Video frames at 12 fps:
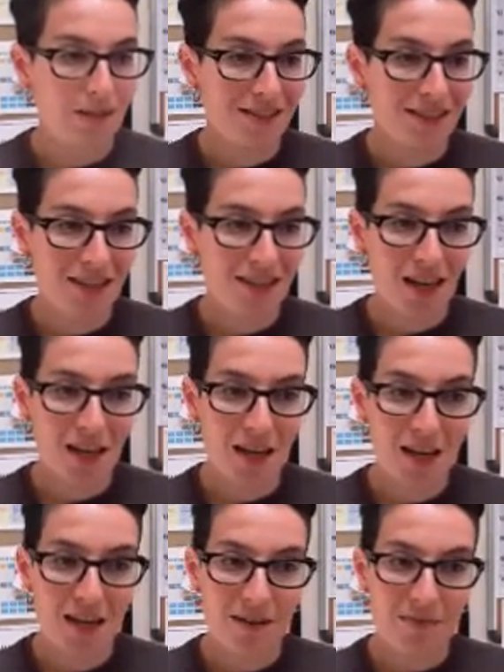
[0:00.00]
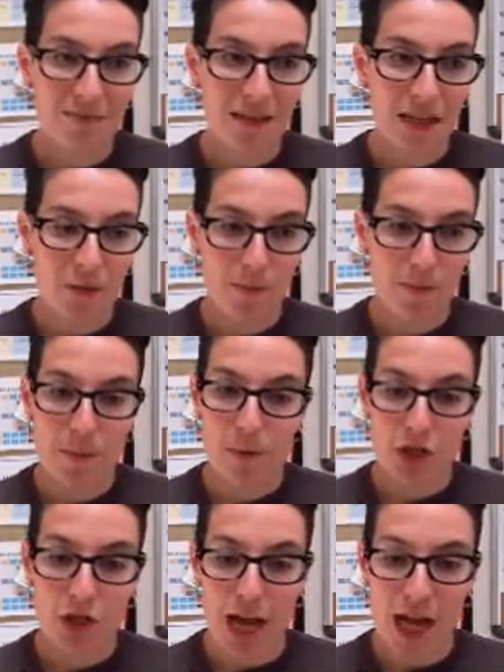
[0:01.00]
Ta-da, that's where people will
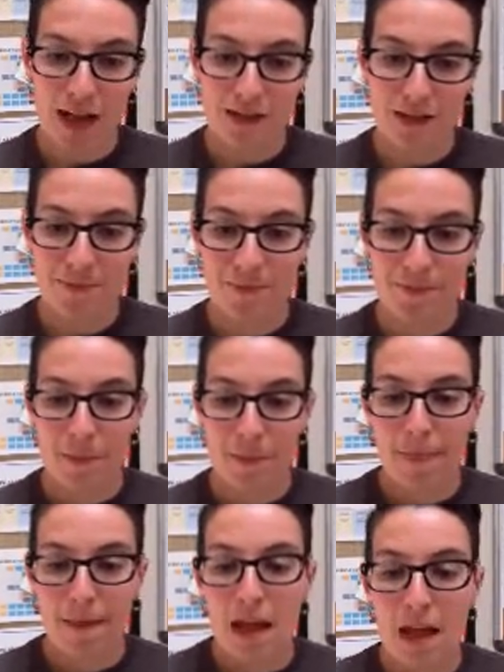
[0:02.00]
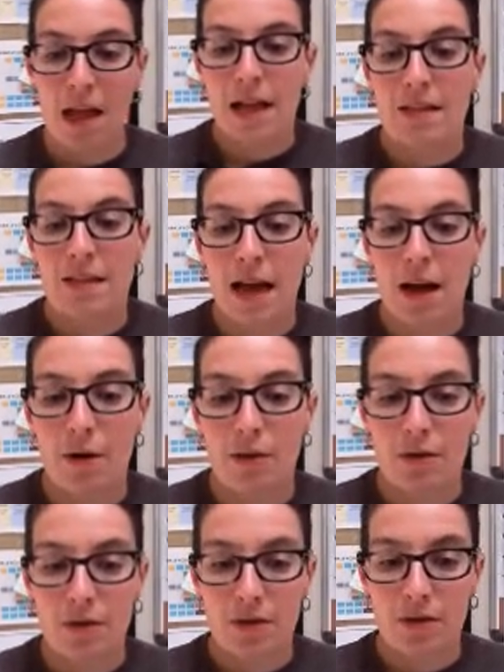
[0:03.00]
chat. Now,
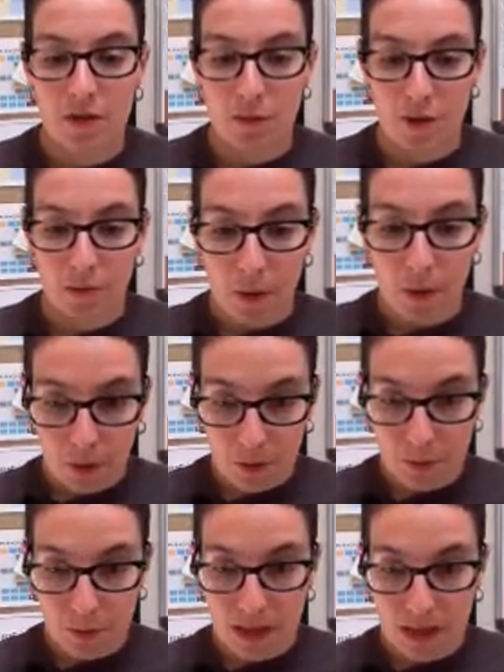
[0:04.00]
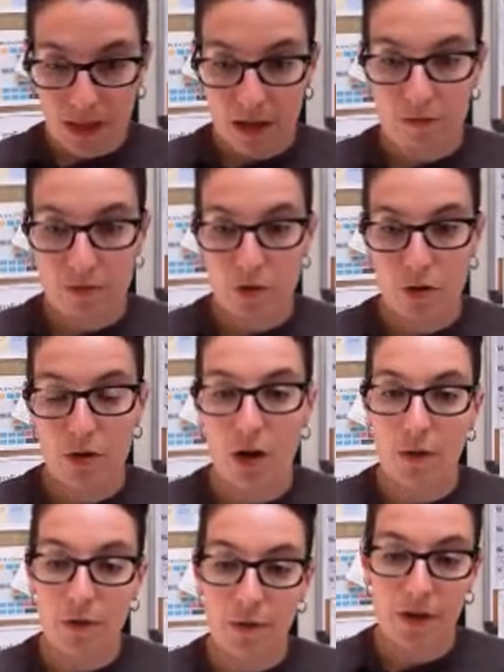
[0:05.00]
this is where the polls will live. You can
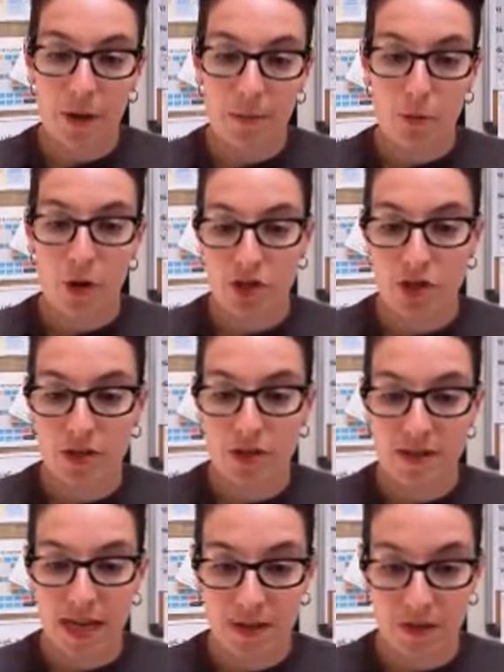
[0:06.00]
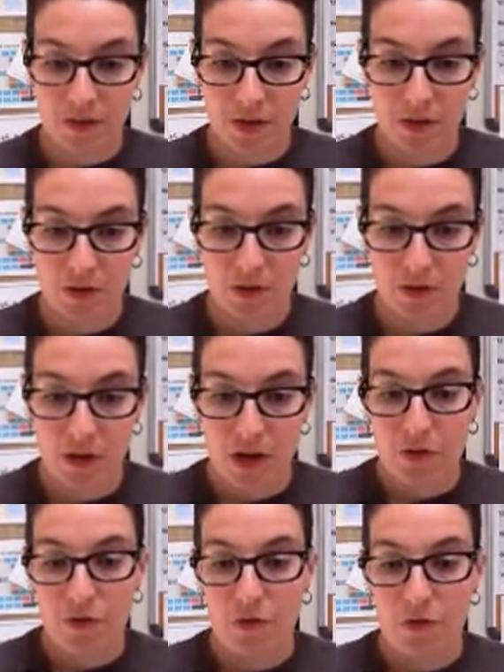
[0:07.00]
also set up questions and answers.
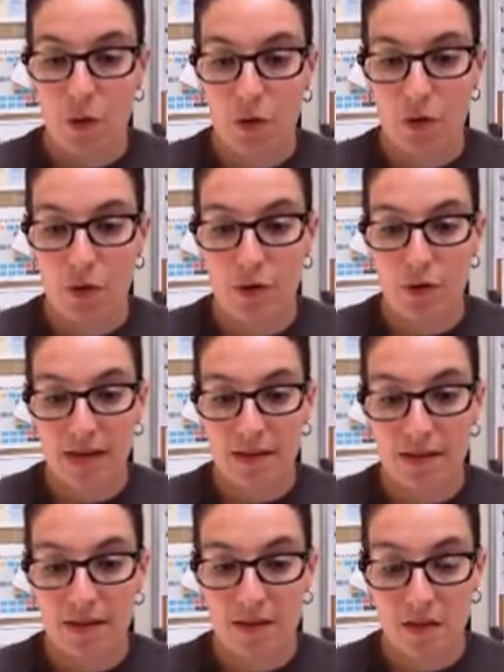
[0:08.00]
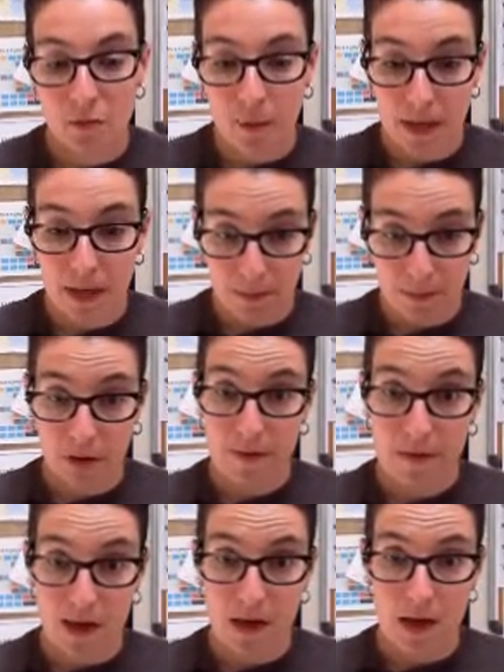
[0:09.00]
So this is what people are
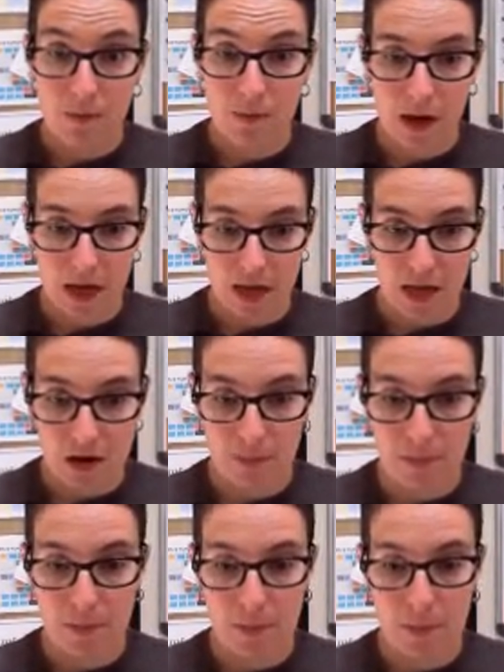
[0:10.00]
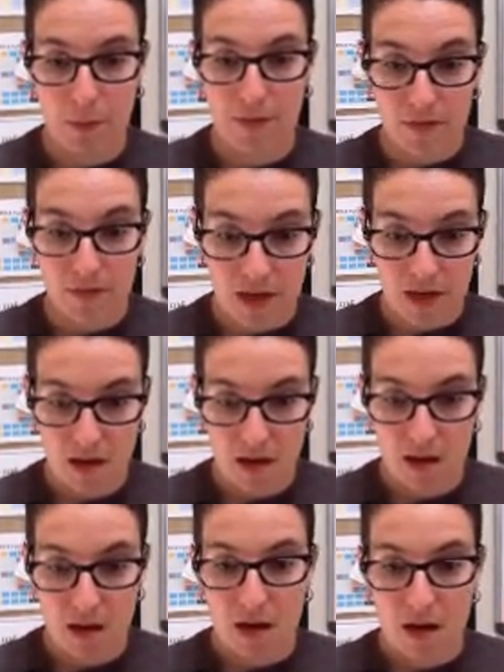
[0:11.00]
seeing right here. People will see,
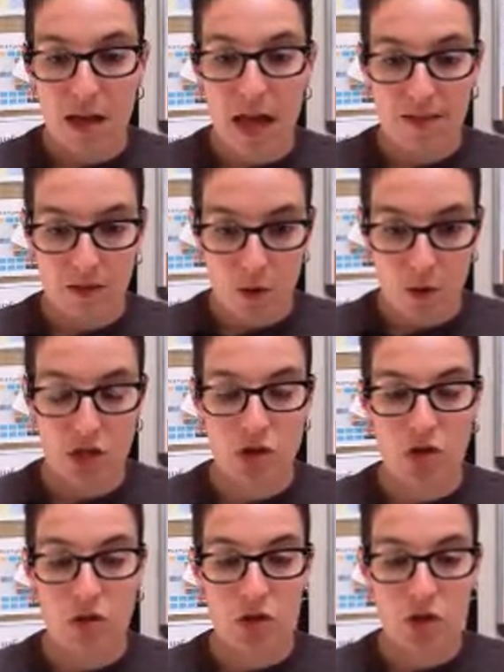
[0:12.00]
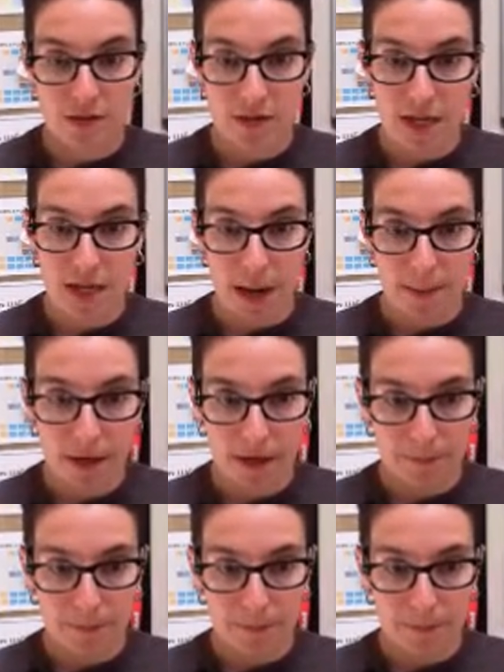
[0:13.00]
ask a question or suggest a topic.